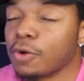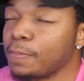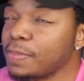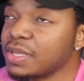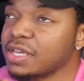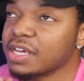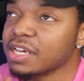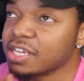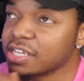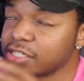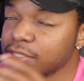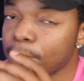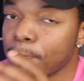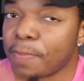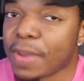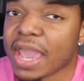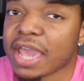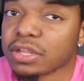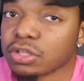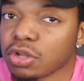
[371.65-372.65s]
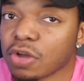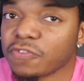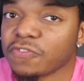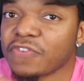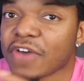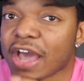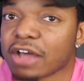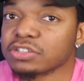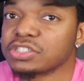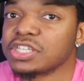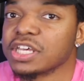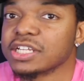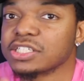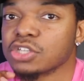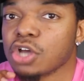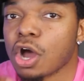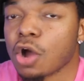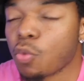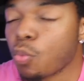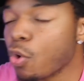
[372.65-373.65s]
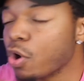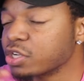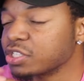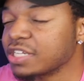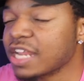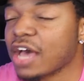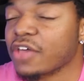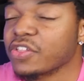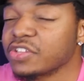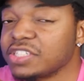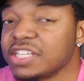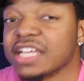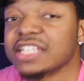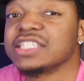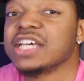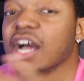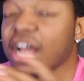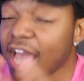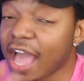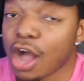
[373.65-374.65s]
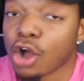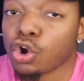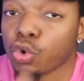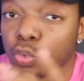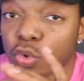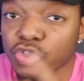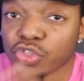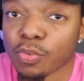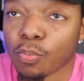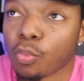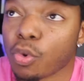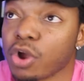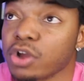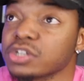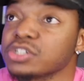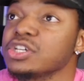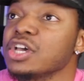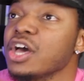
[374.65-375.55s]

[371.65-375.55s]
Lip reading: because based off of how TikTok works and how the TikTok algorithm works,